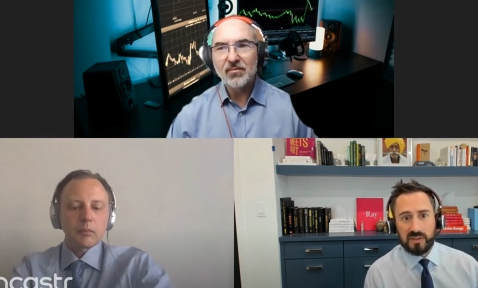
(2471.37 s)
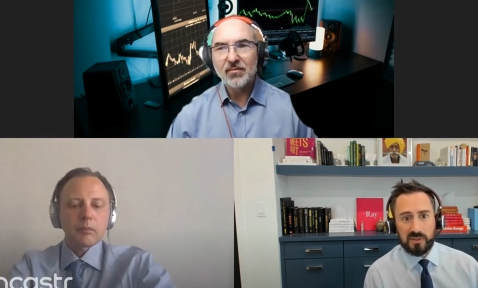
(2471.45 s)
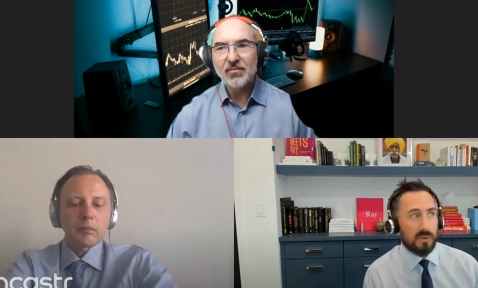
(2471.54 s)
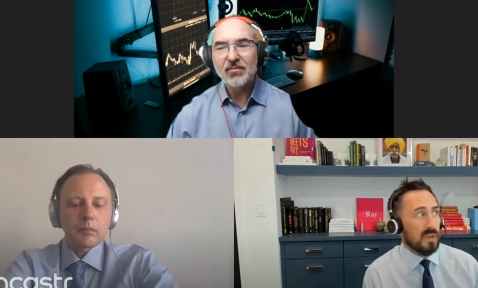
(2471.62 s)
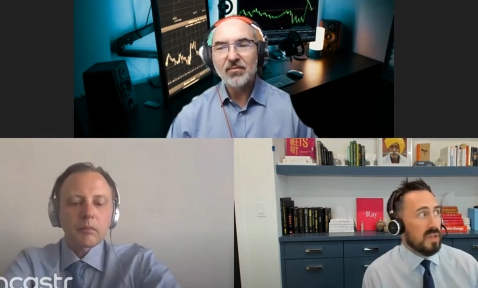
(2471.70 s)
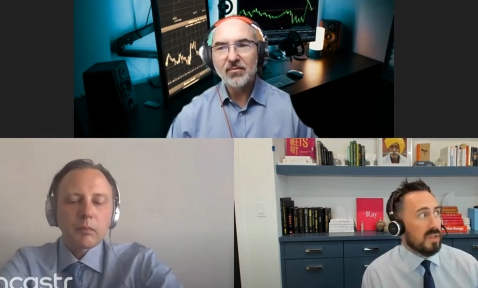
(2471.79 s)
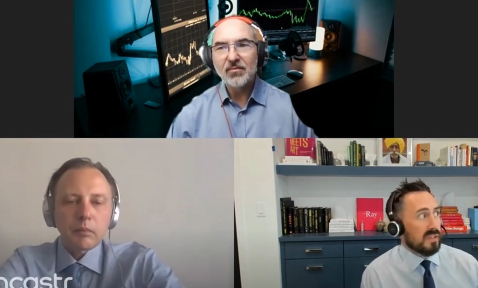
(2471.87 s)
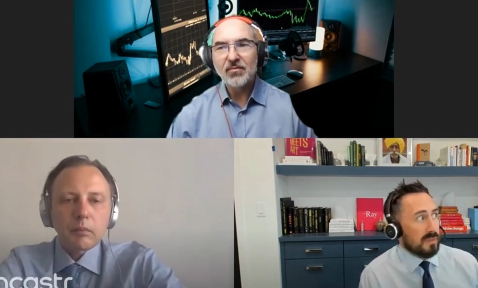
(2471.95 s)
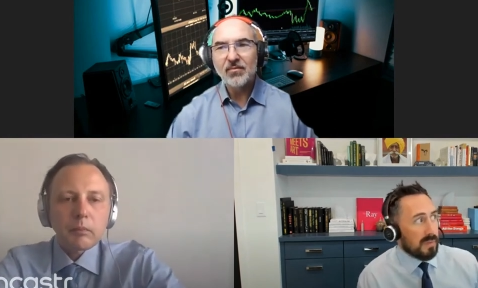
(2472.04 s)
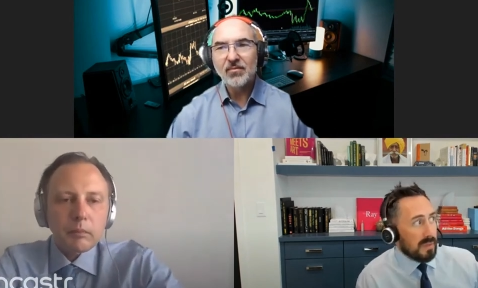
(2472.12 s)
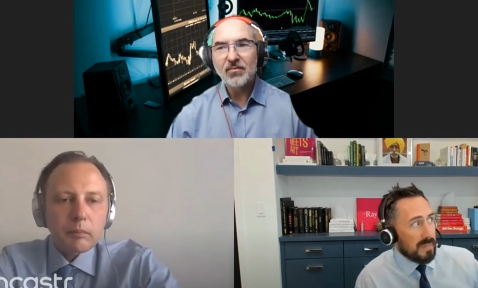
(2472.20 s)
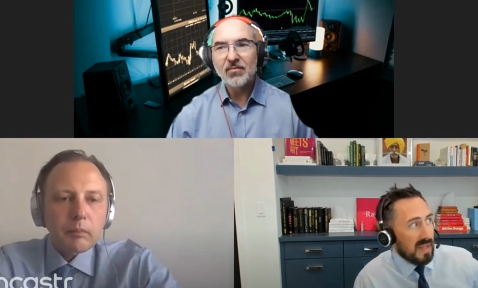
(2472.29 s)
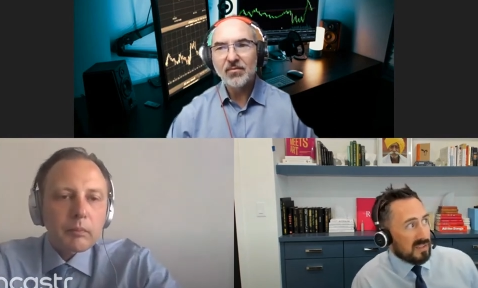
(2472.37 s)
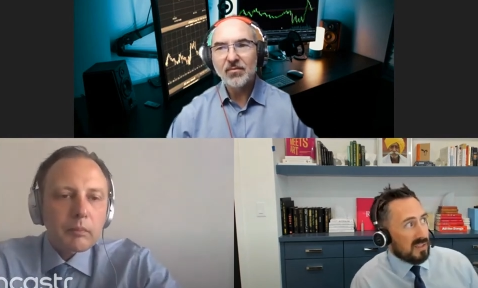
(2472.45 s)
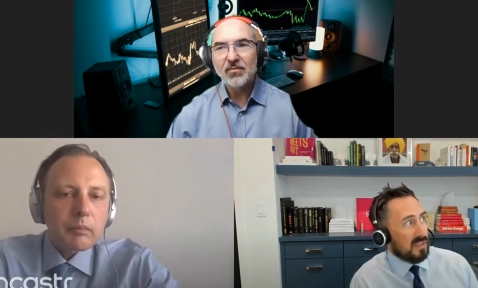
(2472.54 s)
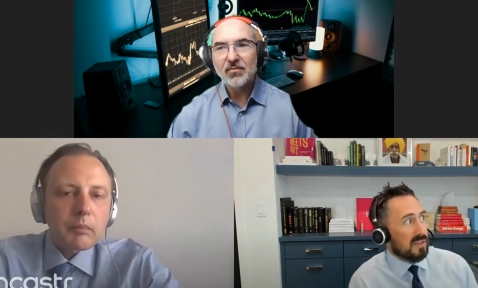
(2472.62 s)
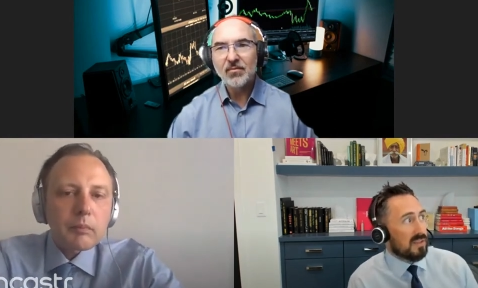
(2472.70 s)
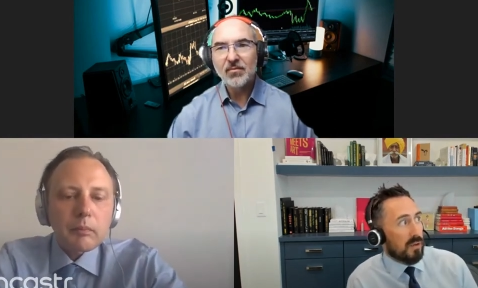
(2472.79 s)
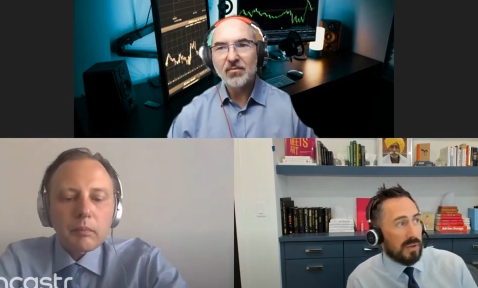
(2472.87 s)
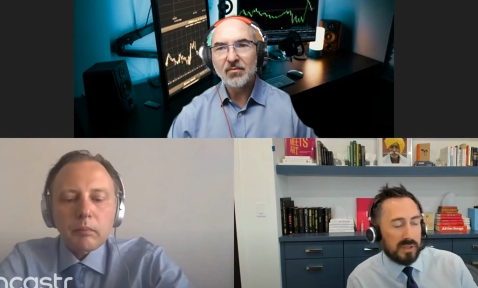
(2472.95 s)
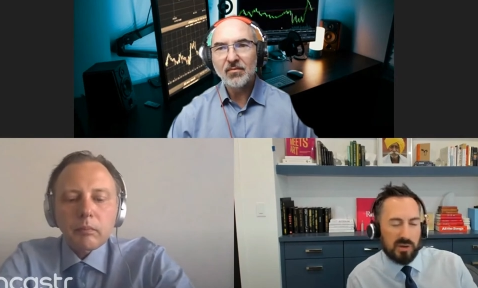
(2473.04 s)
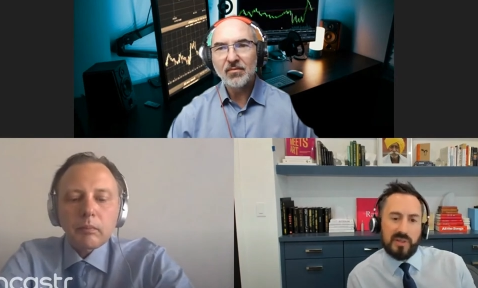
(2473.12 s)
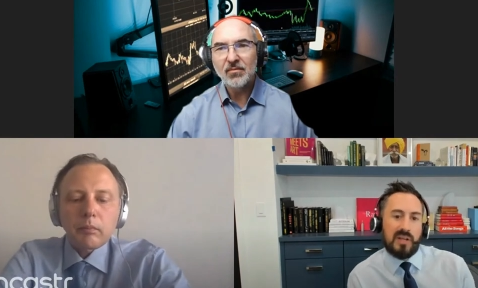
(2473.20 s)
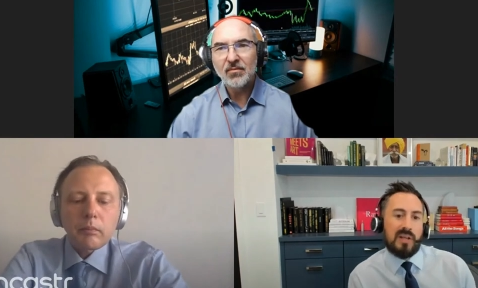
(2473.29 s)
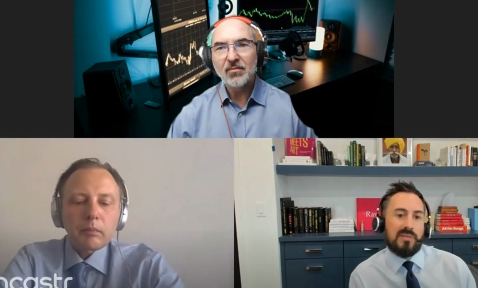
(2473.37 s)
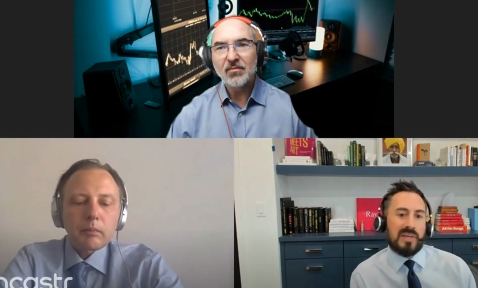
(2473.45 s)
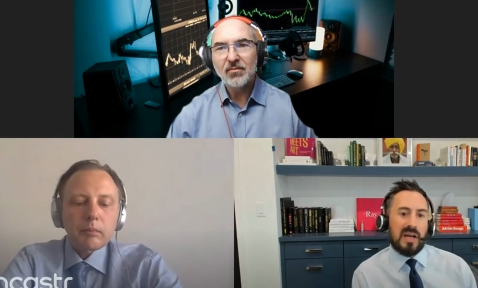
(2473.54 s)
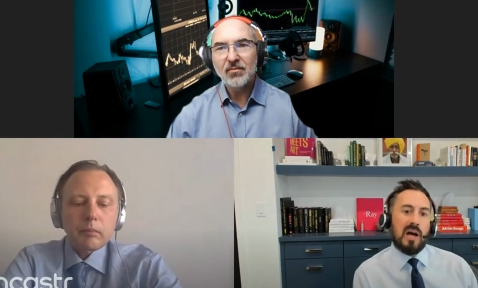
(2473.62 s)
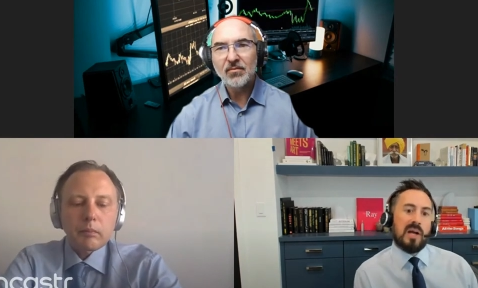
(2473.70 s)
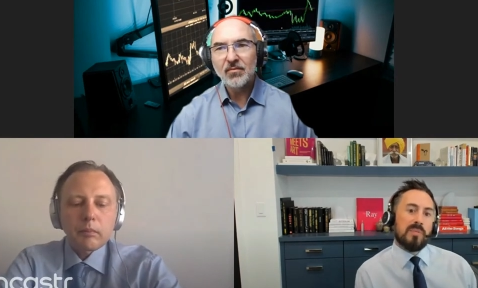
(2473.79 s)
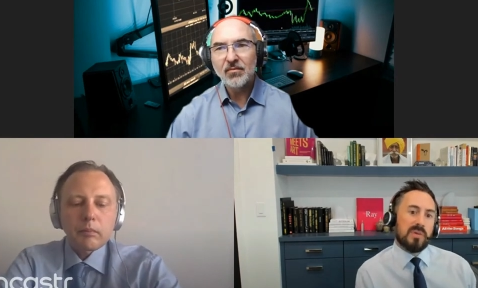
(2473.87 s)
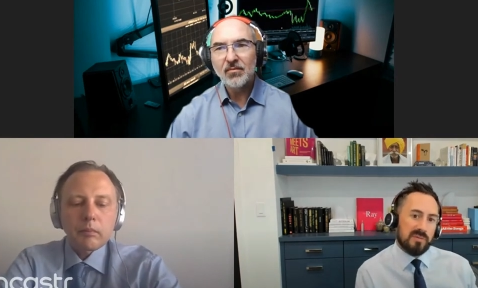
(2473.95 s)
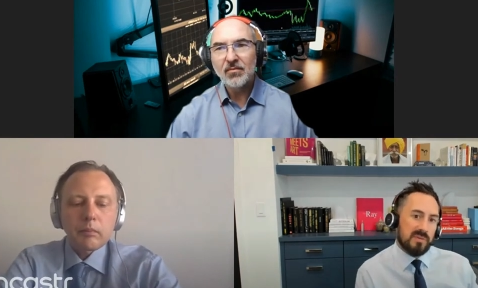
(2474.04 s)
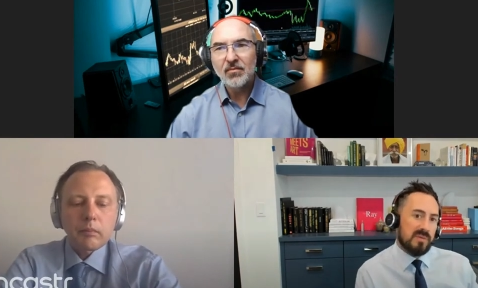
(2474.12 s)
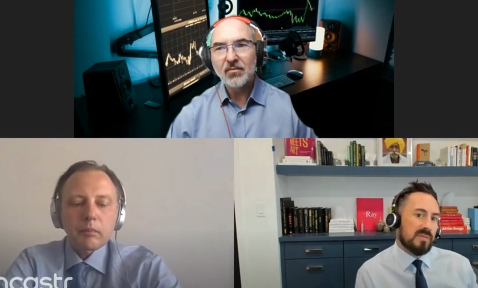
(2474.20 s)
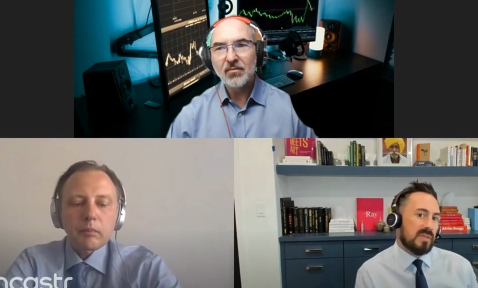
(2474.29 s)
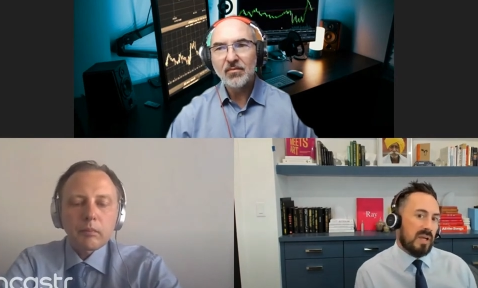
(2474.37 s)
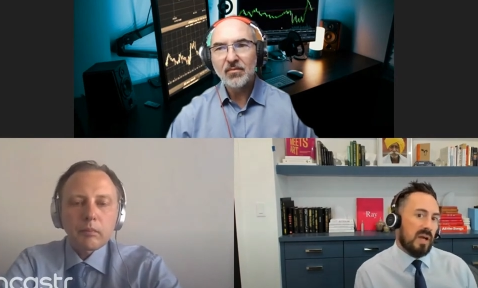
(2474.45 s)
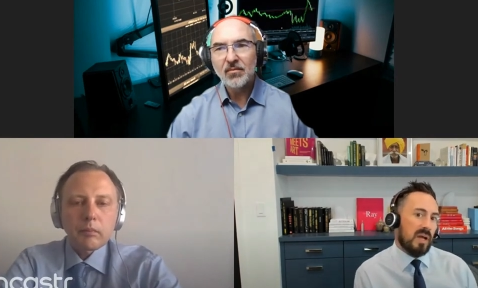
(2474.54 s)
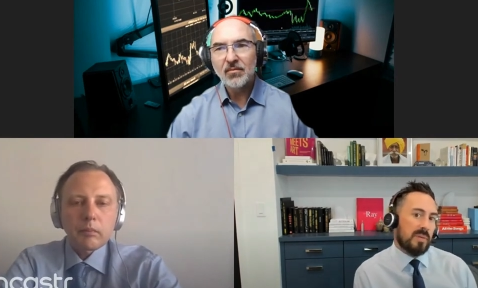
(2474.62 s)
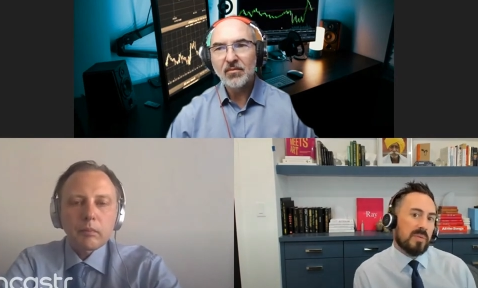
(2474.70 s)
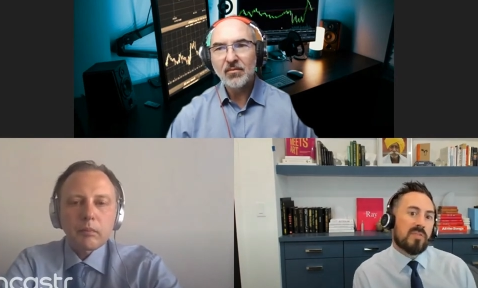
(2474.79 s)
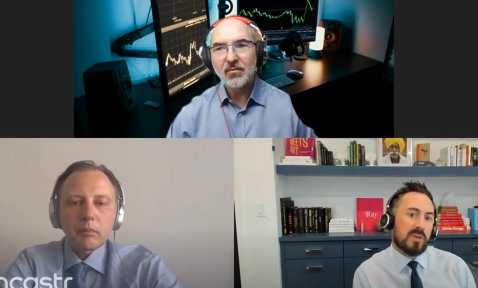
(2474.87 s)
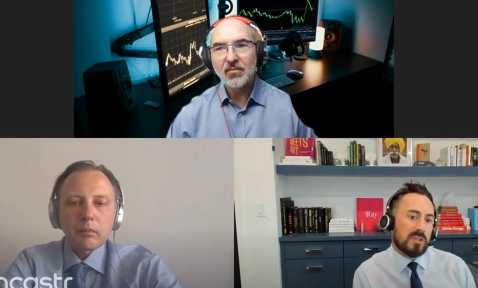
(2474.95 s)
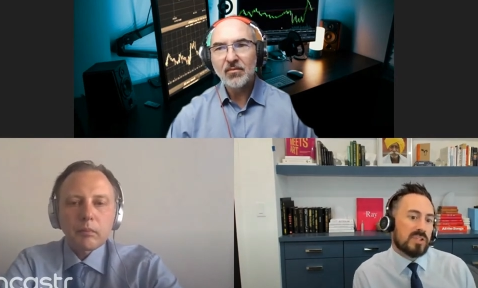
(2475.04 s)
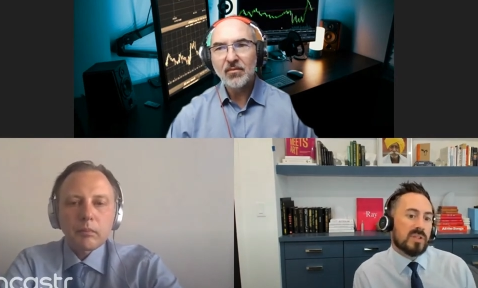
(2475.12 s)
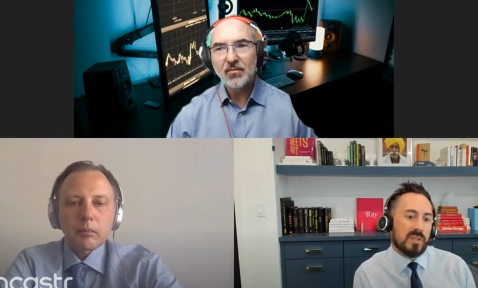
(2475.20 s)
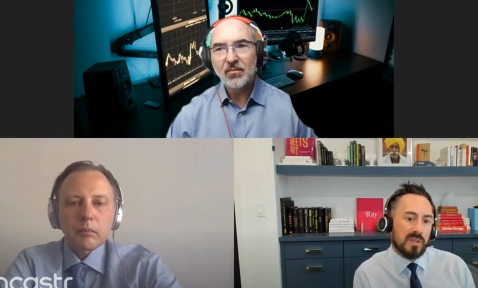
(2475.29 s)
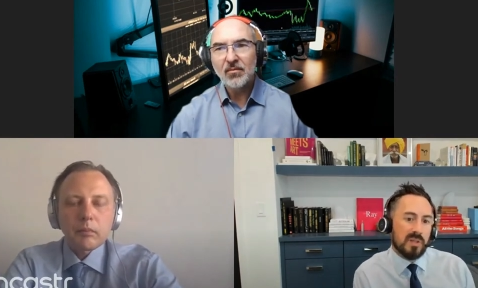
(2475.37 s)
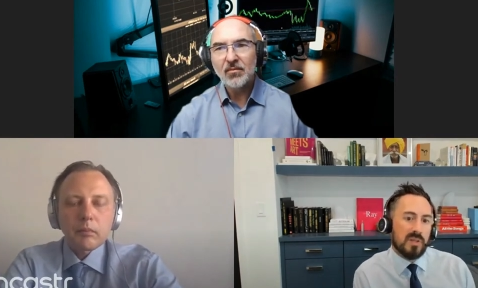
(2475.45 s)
Speaker 1: So sometimes that's a you know I call it kind of like a hybrid like a hybrid version.